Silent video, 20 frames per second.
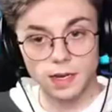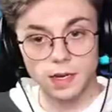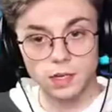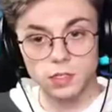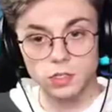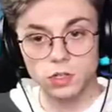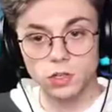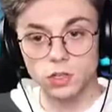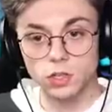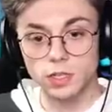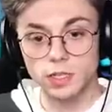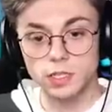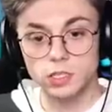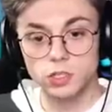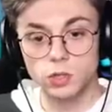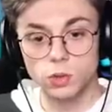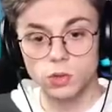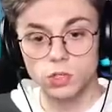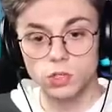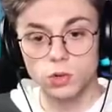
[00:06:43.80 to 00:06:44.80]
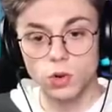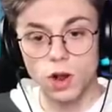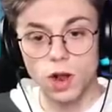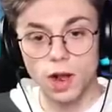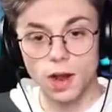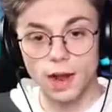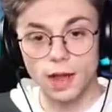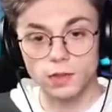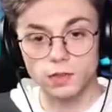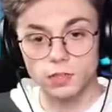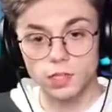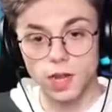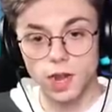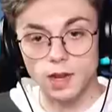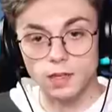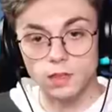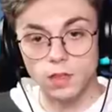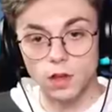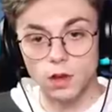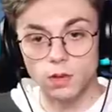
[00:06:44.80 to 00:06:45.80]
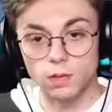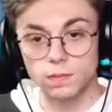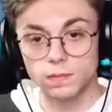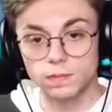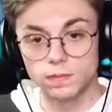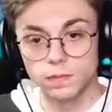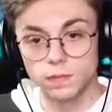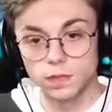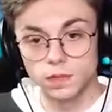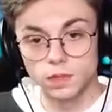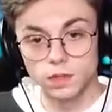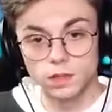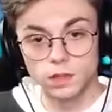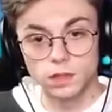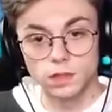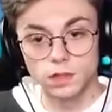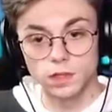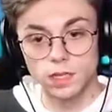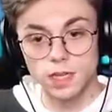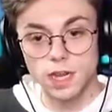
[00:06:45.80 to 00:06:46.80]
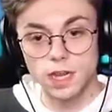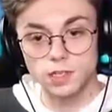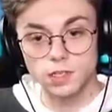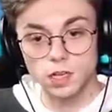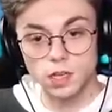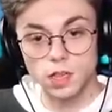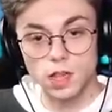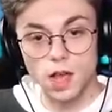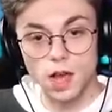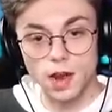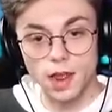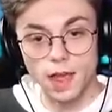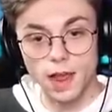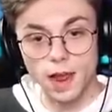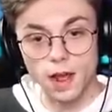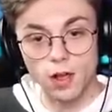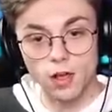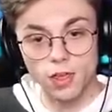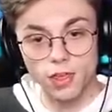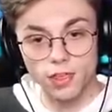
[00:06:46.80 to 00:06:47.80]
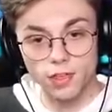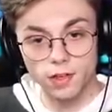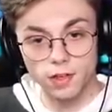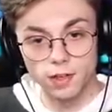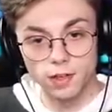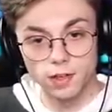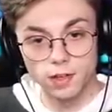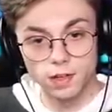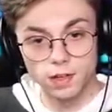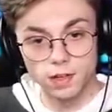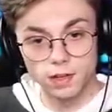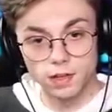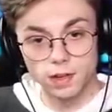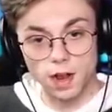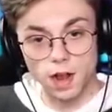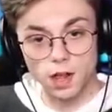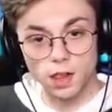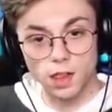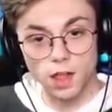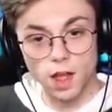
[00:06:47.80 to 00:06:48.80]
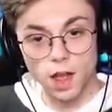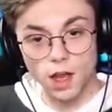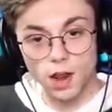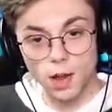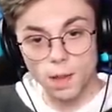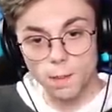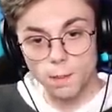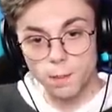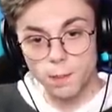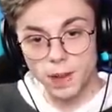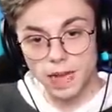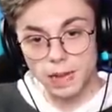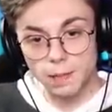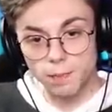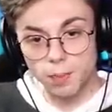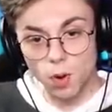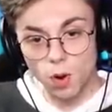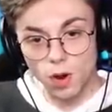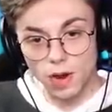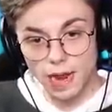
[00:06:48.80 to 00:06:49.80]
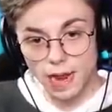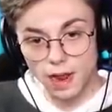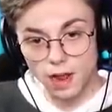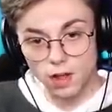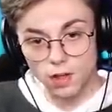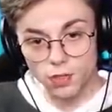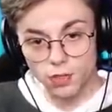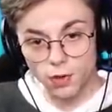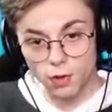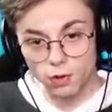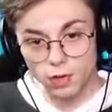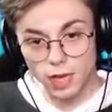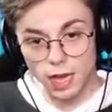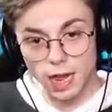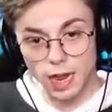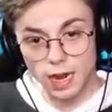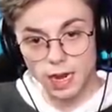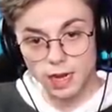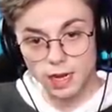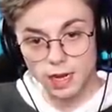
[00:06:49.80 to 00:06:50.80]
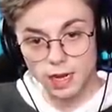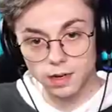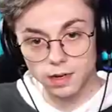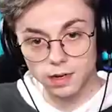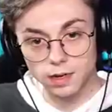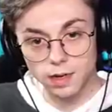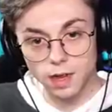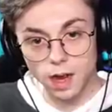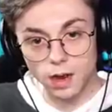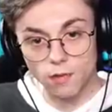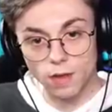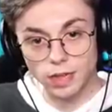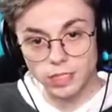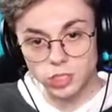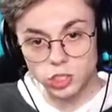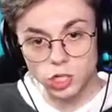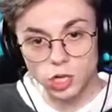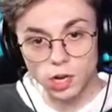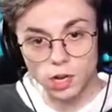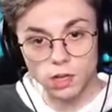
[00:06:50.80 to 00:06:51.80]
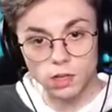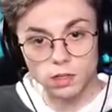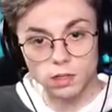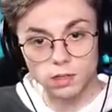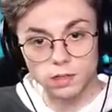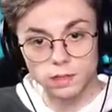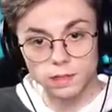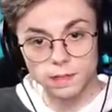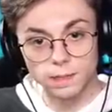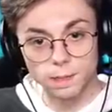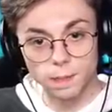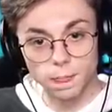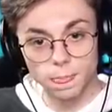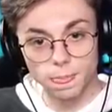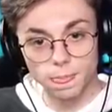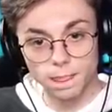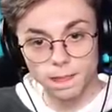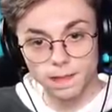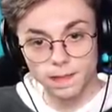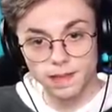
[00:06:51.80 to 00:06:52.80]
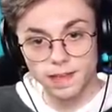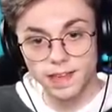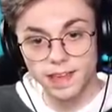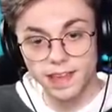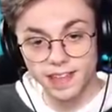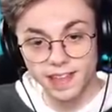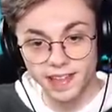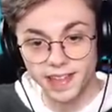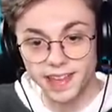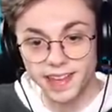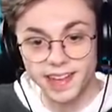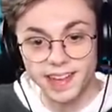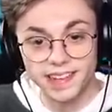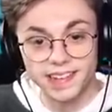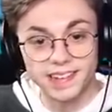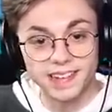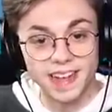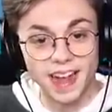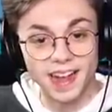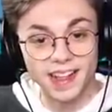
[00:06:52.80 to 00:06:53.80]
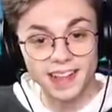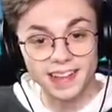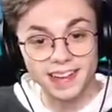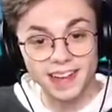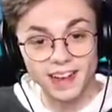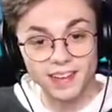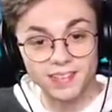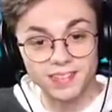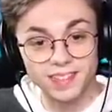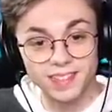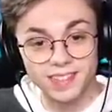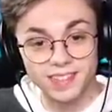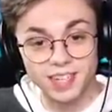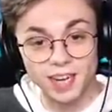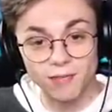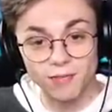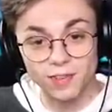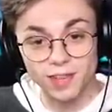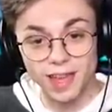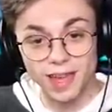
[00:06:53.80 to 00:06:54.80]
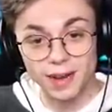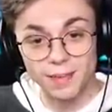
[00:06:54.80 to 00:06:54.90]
Doesn't look like he's doing too hot outside though. He has a lot of health. A lot of big boy health. Okay. All right, chill. I like how stiff the